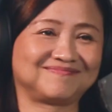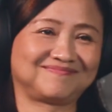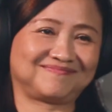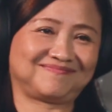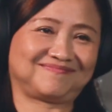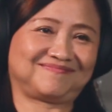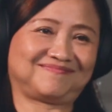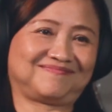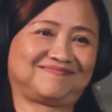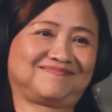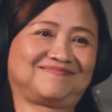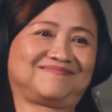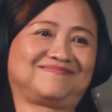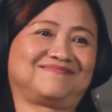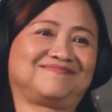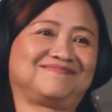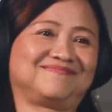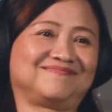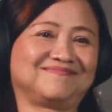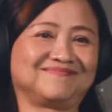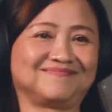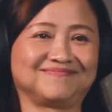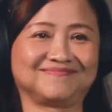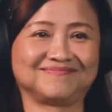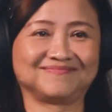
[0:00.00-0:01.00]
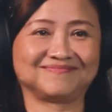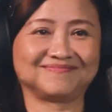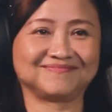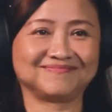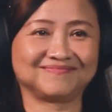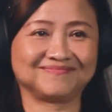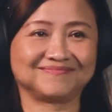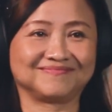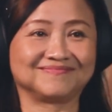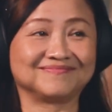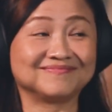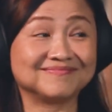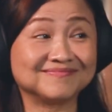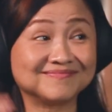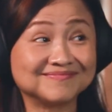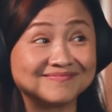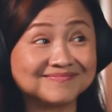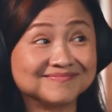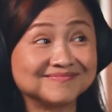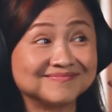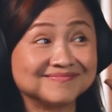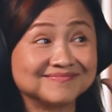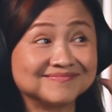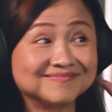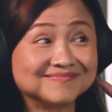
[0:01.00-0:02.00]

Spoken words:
(no one is talking)